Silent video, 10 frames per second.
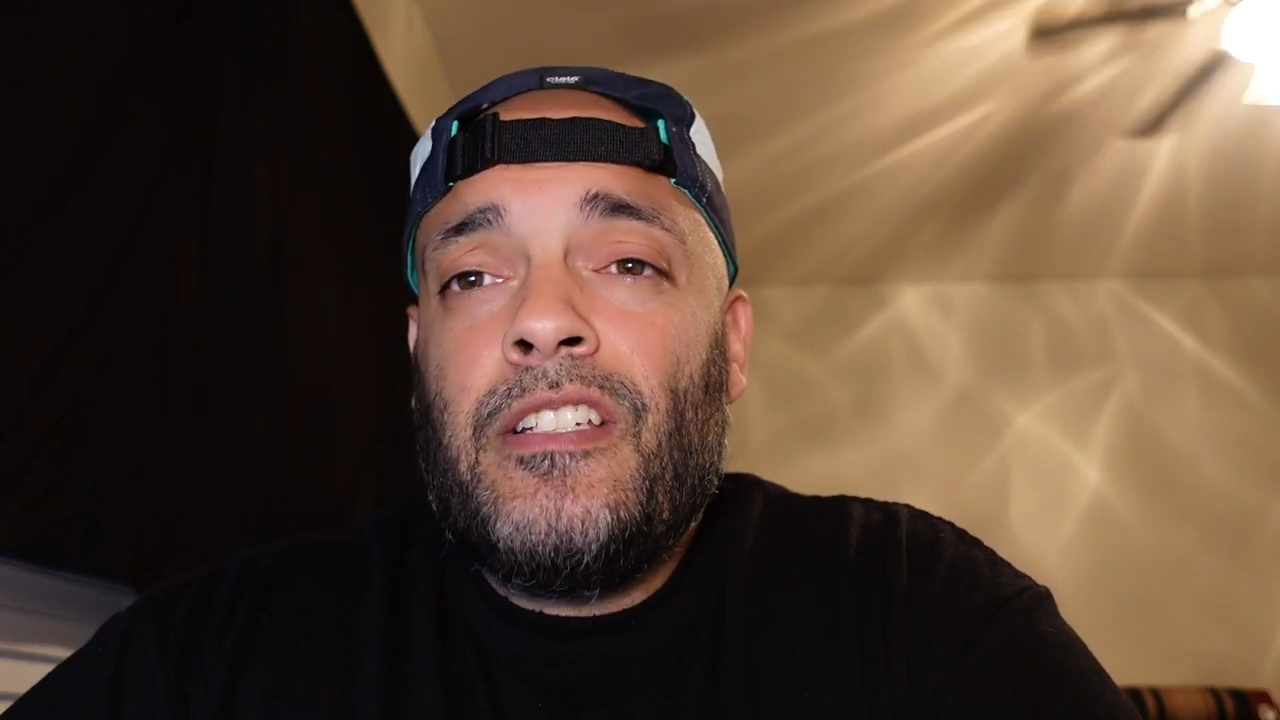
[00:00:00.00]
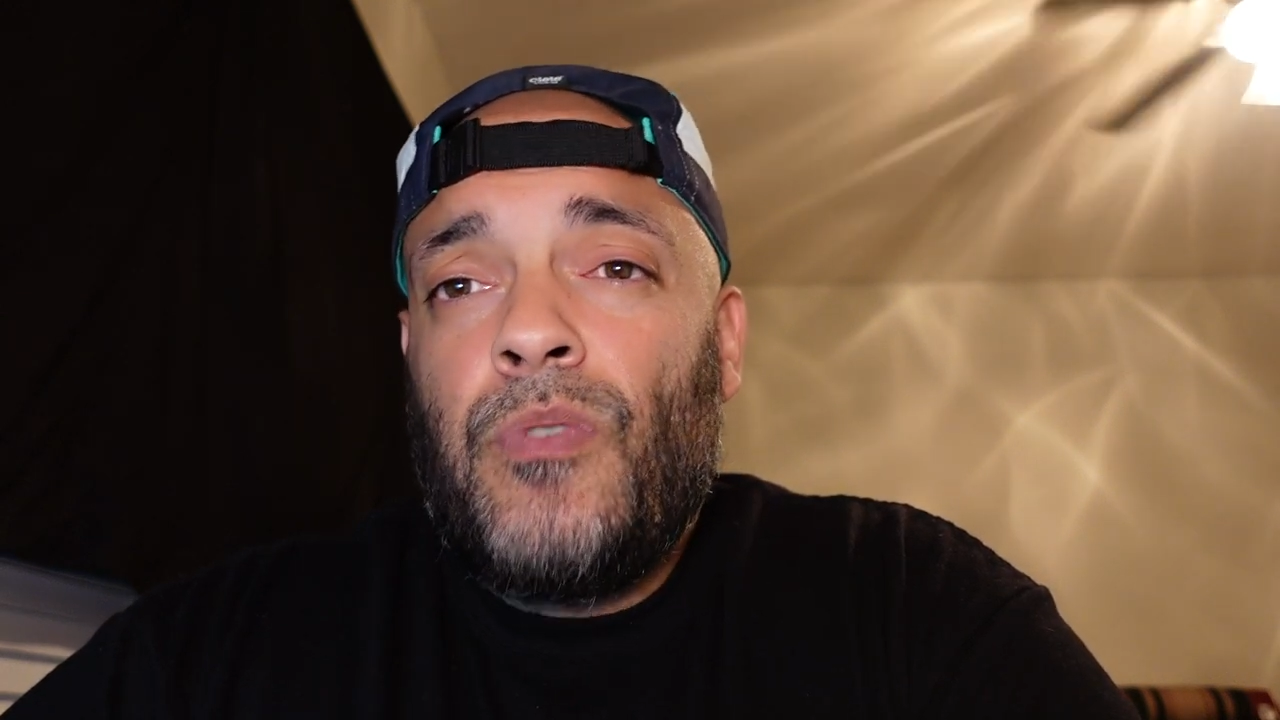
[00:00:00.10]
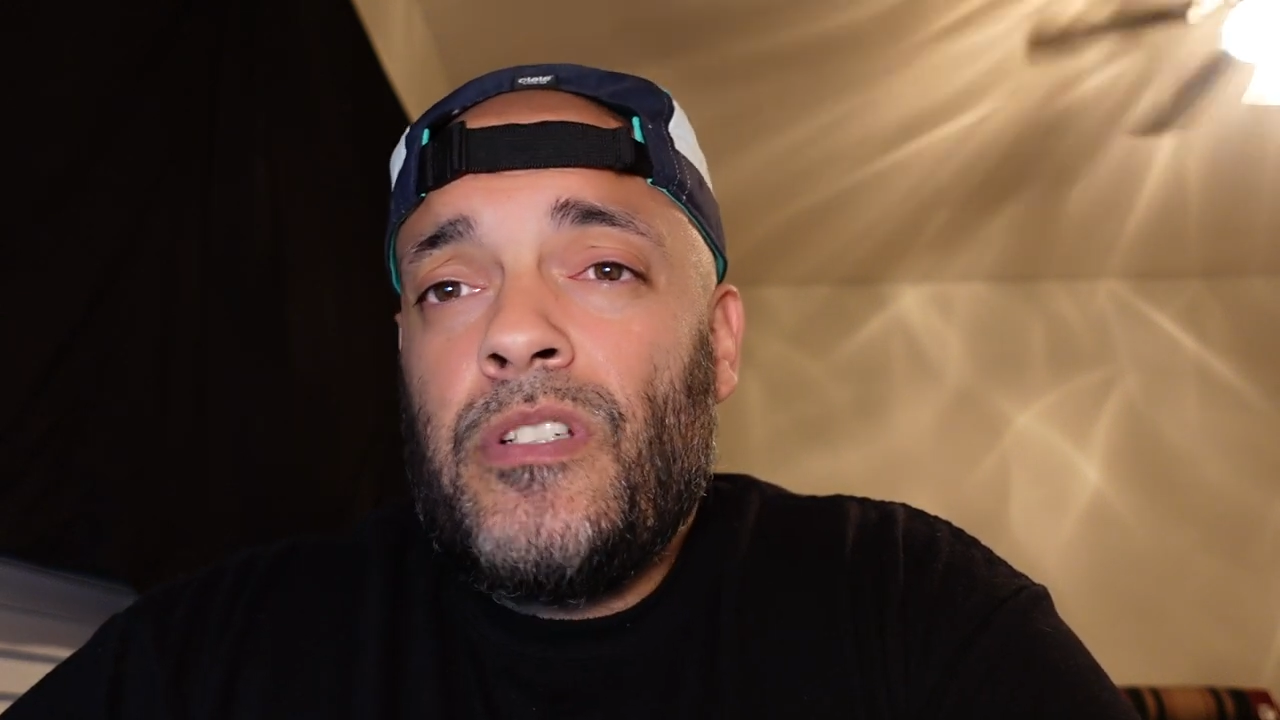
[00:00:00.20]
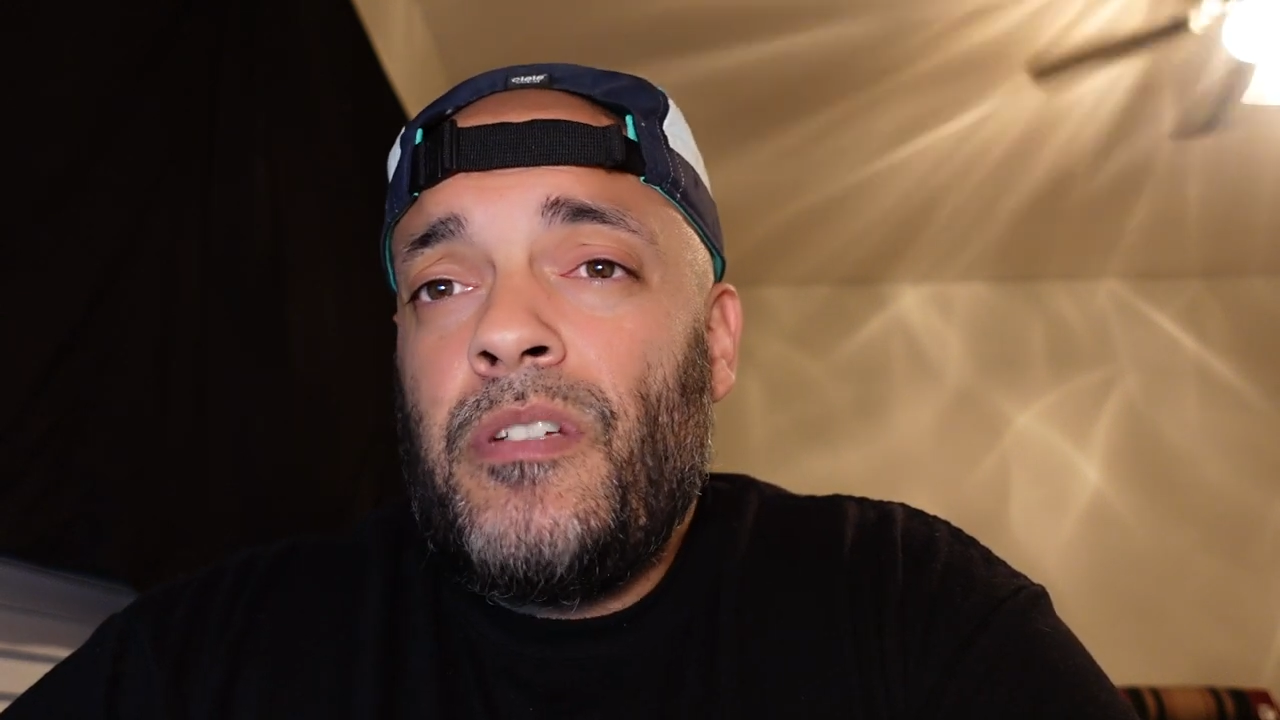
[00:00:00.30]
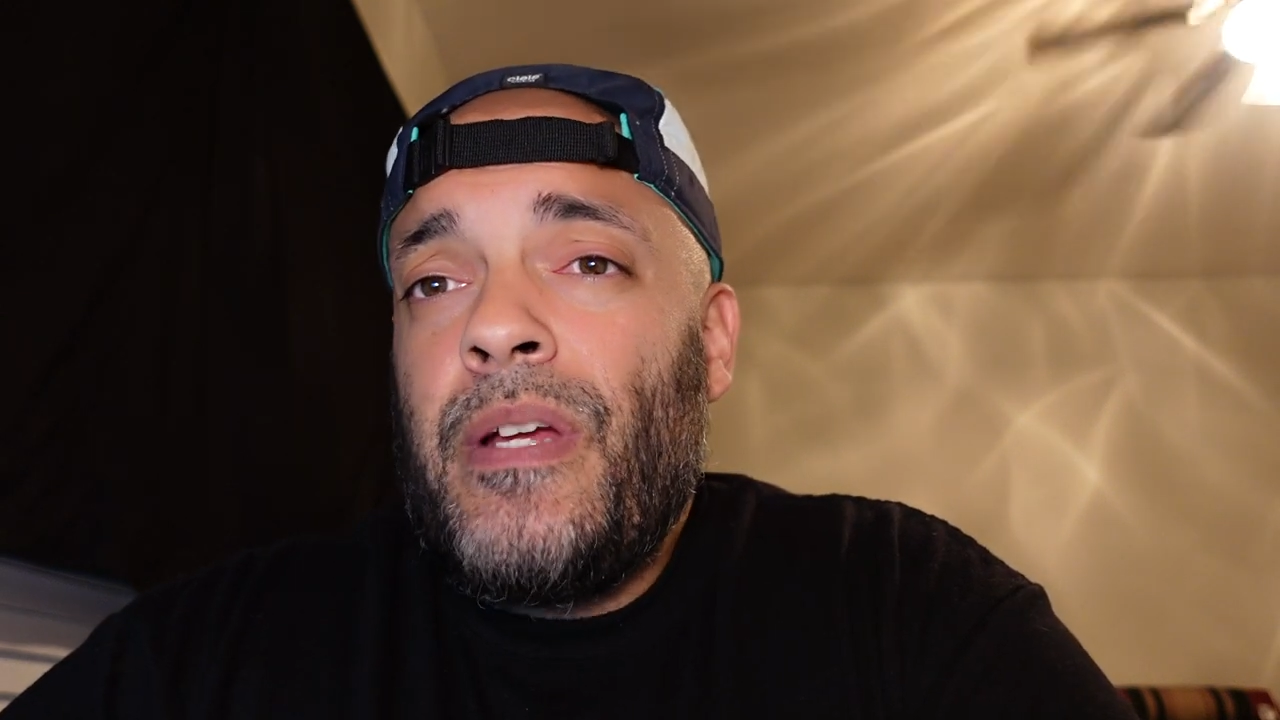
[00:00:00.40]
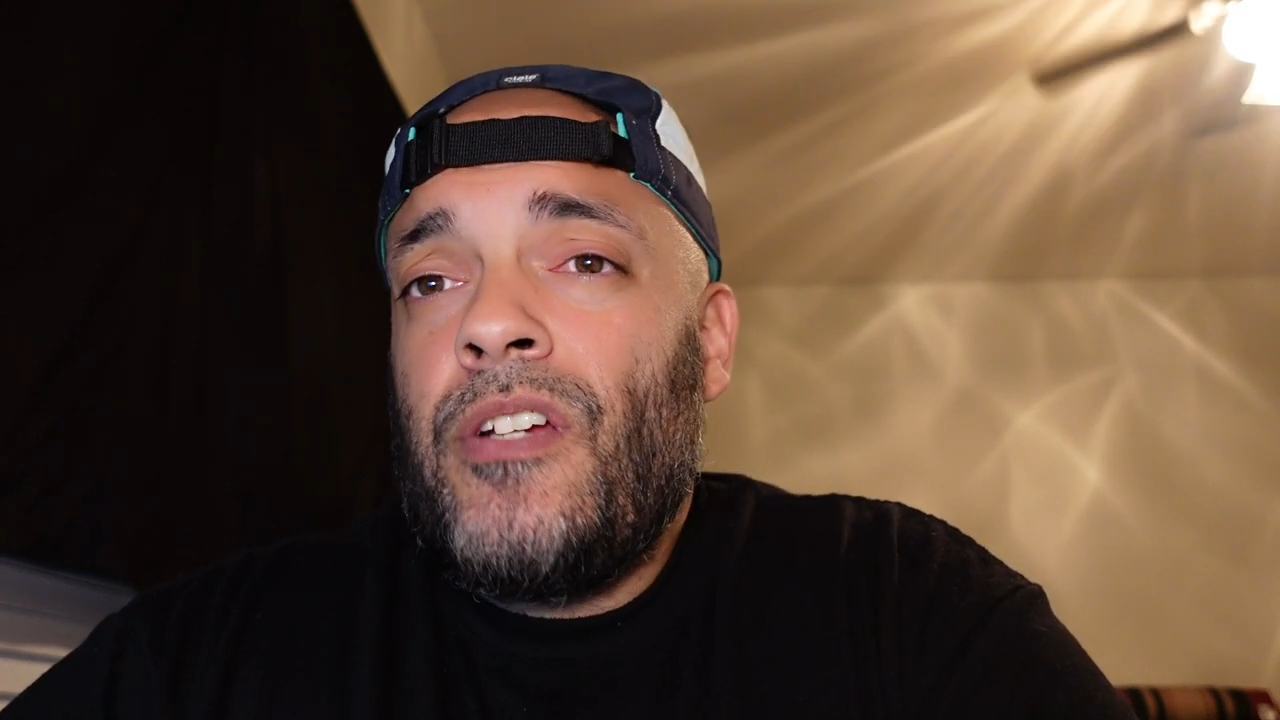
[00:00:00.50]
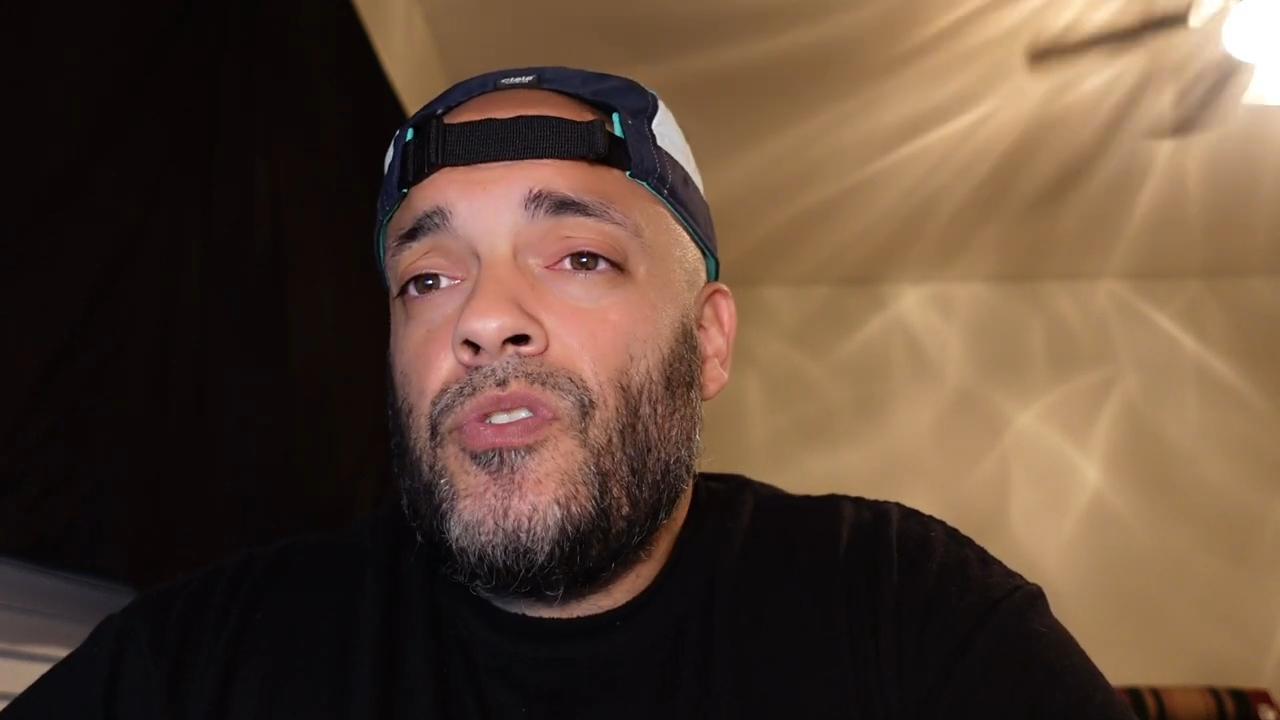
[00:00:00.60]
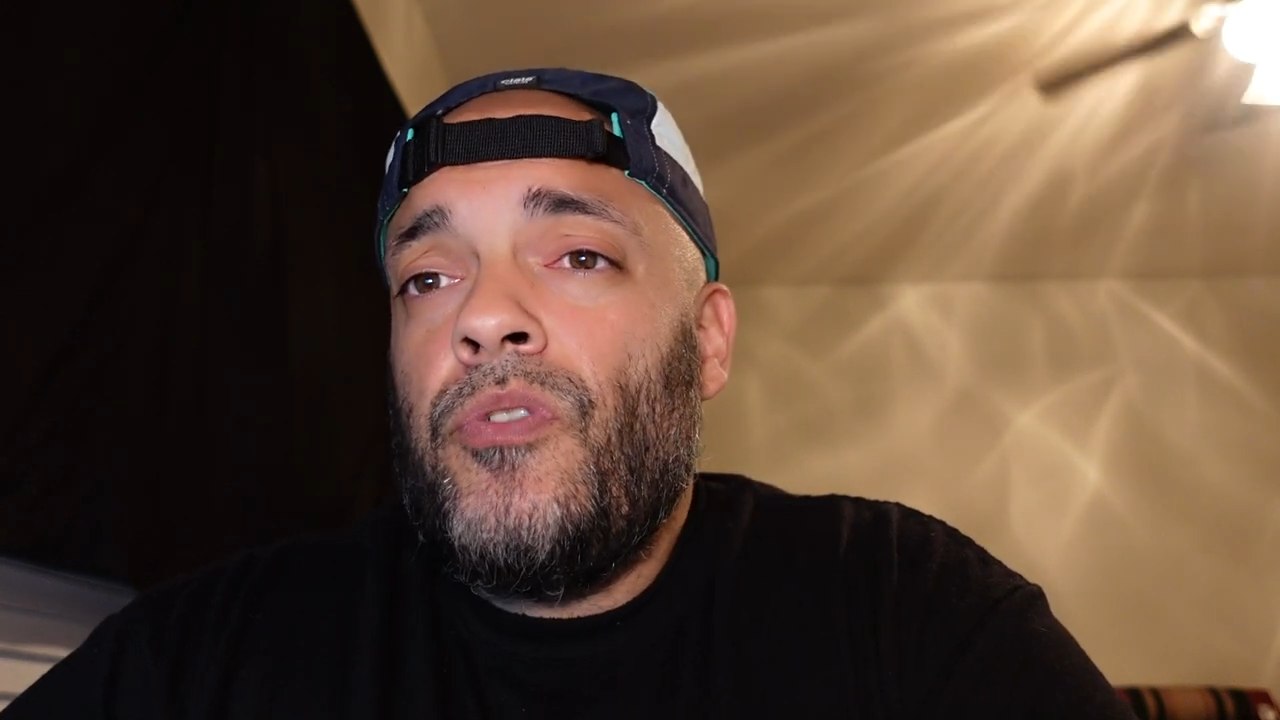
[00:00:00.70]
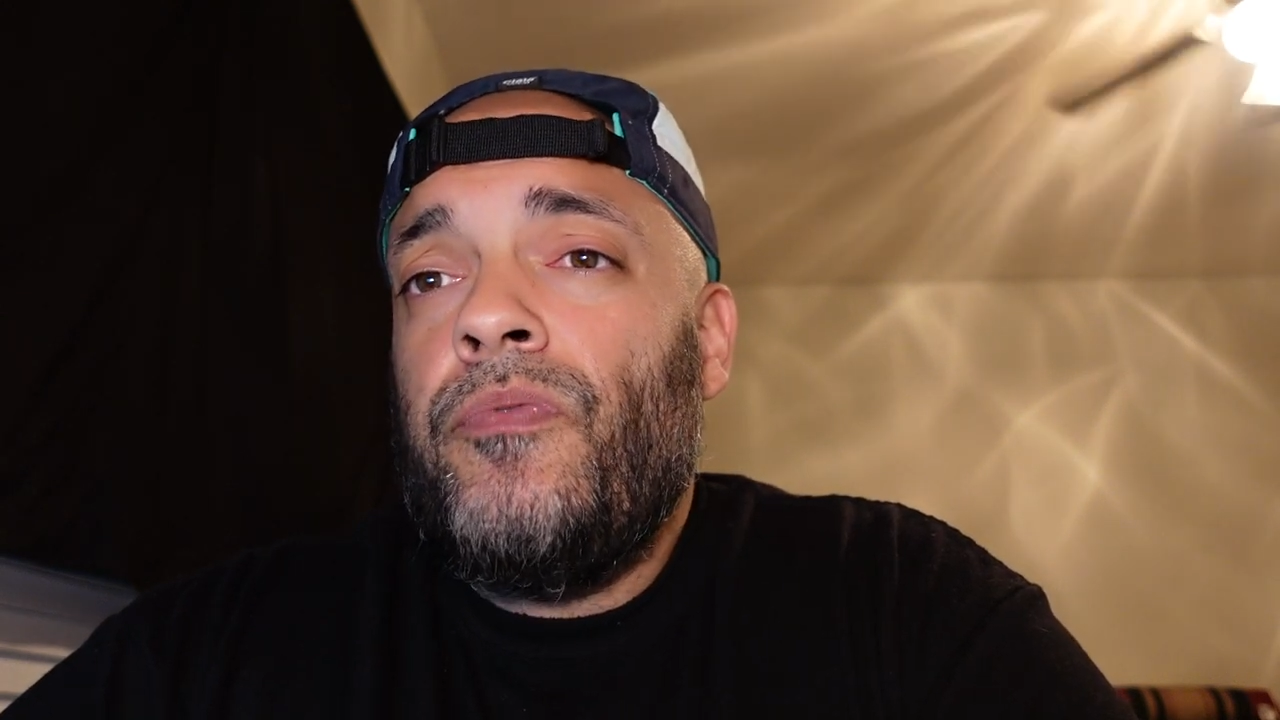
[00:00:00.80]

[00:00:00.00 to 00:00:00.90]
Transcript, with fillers: Just wanted to make a short